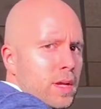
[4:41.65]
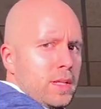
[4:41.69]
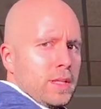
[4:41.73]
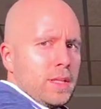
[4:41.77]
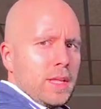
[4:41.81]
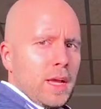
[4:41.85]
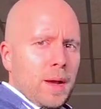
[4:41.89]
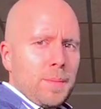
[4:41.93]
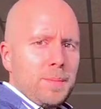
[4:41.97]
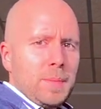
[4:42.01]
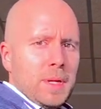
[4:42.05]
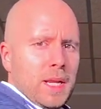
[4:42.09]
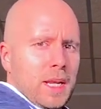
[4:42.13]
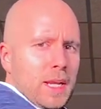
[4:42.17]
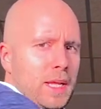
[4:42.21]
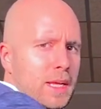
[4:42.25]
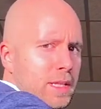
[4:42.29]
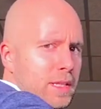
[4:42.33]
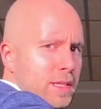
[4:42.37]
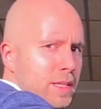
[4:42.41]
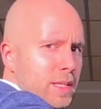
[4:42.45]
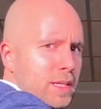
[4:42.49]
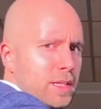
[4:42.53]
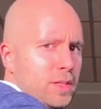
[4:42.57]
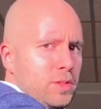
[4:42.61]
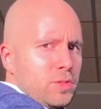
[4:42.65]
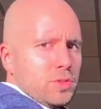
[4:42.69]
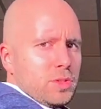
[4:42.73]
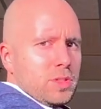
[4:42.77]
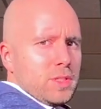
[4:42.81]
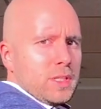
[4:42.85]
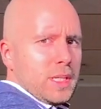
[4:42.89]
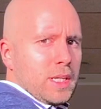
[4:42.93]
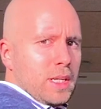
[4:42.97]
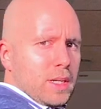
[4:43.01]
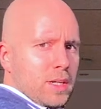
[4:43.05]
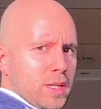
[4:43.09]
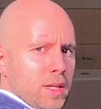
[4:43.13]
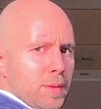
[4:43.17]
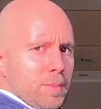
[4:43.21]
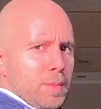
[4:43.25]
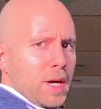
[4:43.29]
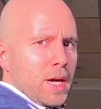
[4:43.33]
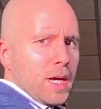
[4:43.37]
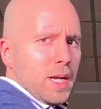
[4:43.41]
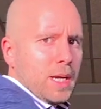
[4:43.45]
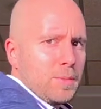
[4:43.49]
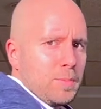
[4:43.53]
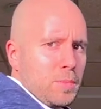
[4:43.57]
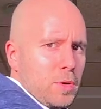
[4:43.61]
the ability to steer the
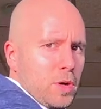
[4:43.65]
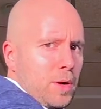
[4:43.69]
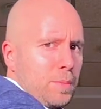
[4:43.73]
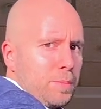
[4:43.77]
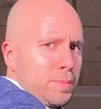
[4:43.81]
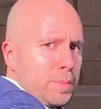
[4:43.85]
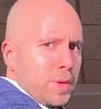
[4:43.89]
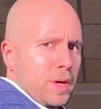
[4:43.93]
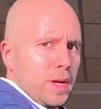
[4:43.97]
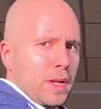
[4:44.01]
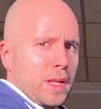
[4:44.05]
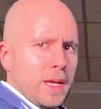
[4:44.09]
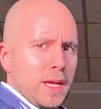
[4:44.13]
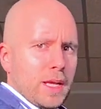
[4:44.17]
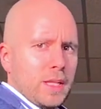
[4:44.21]
bike properly